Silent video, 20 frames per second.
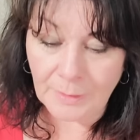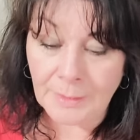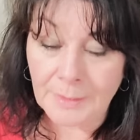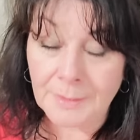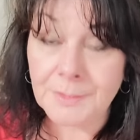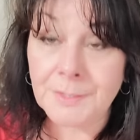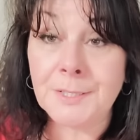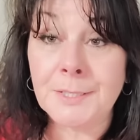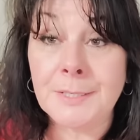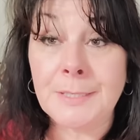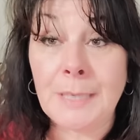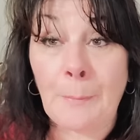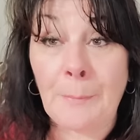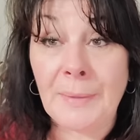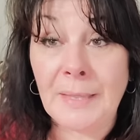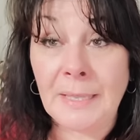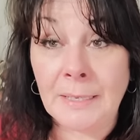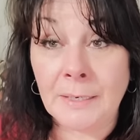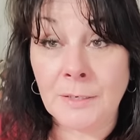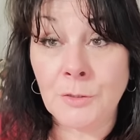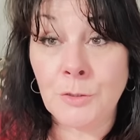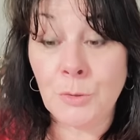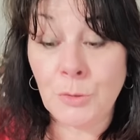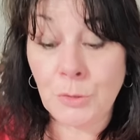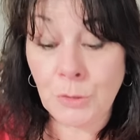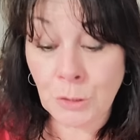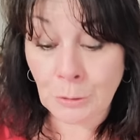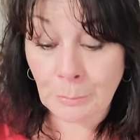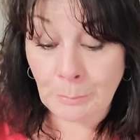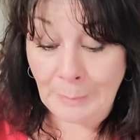Step into
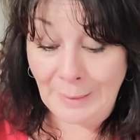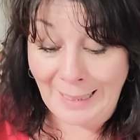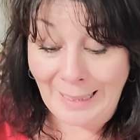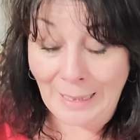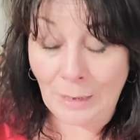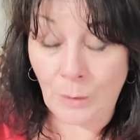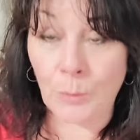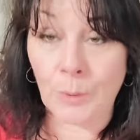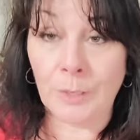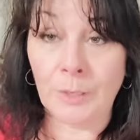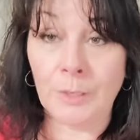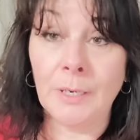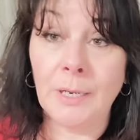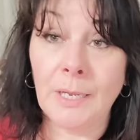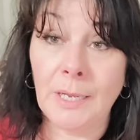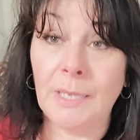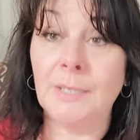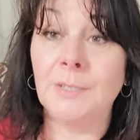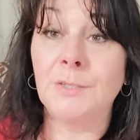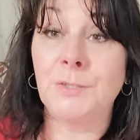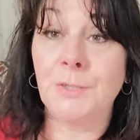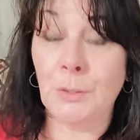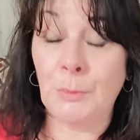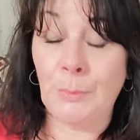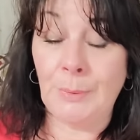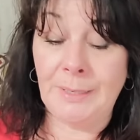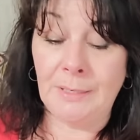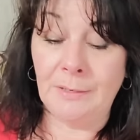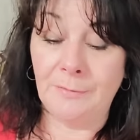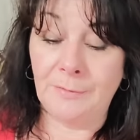your power as the
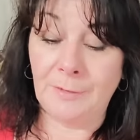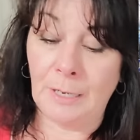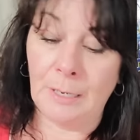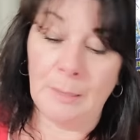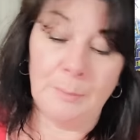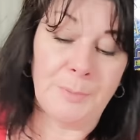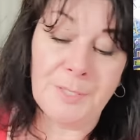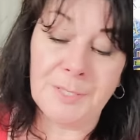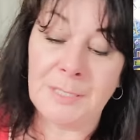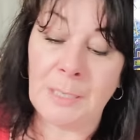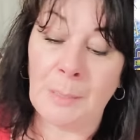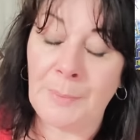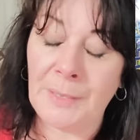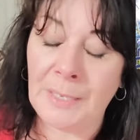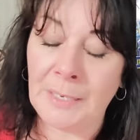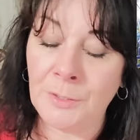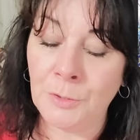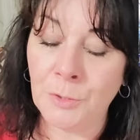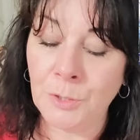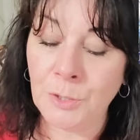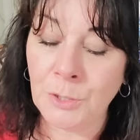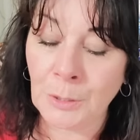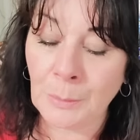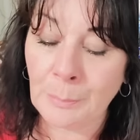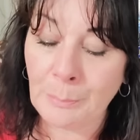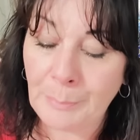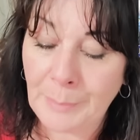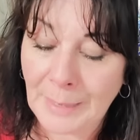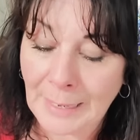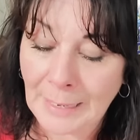Queen of Cups. Step into your
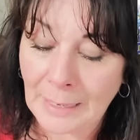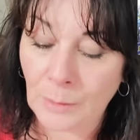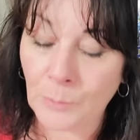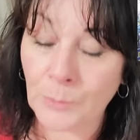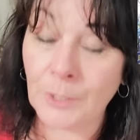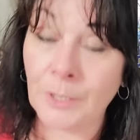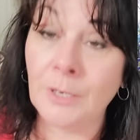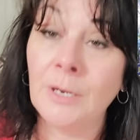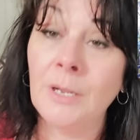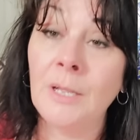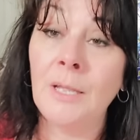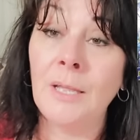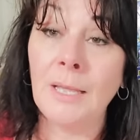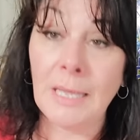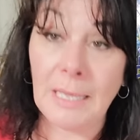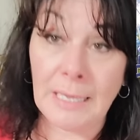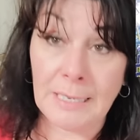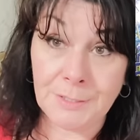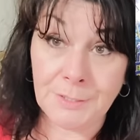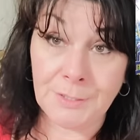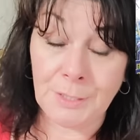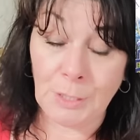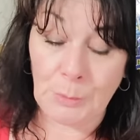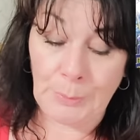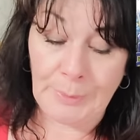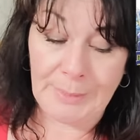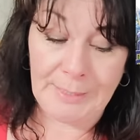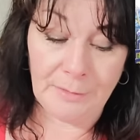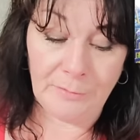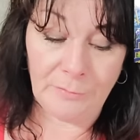power as the
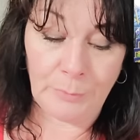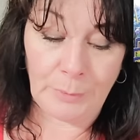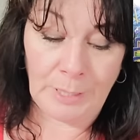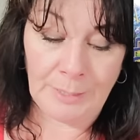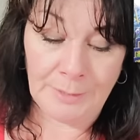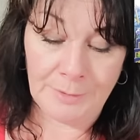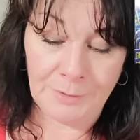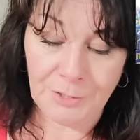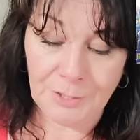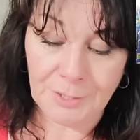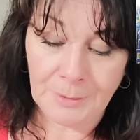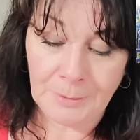Queen of Wands.